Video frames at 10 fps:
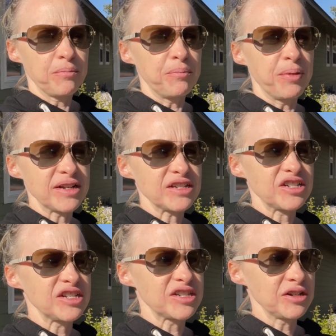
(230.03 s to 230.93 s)
but
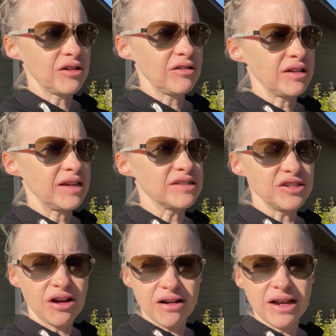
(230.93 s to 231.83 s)
she still is
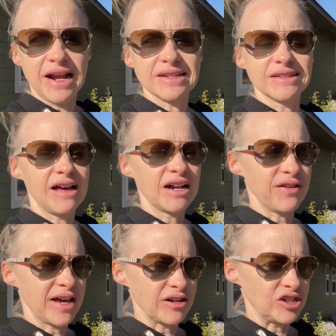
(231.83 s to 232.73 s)
young and has a lot of
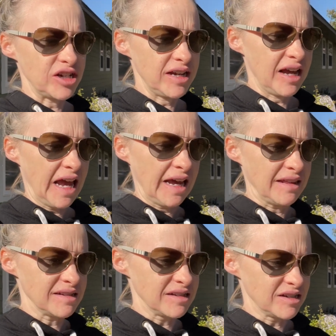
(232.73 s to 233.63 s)
energy, and
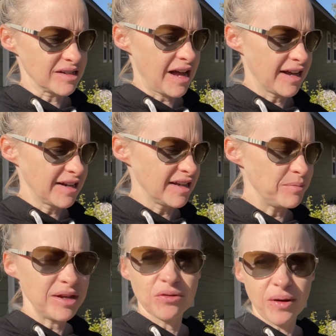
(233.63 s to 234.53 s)
this is just kind of going to
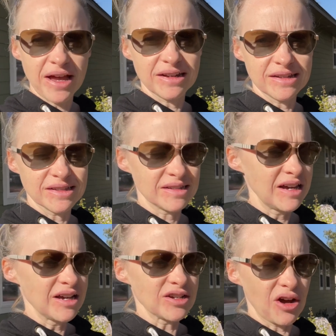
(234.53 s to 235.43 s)
be the way it is.
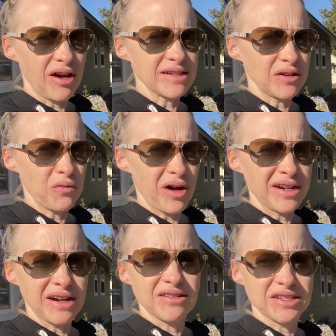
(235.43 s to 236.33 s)
Dogs at
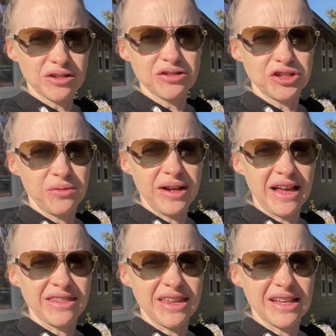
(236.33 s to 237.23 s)
1 are still chewing
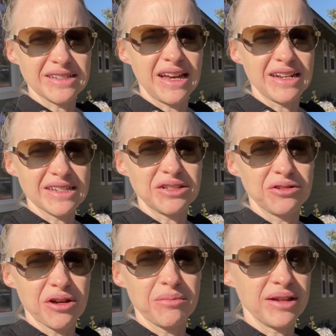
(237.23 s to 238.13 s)
on things. That is
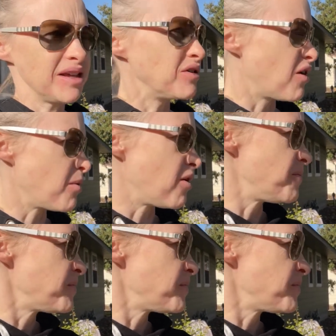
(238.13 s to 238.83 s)
still completely normal.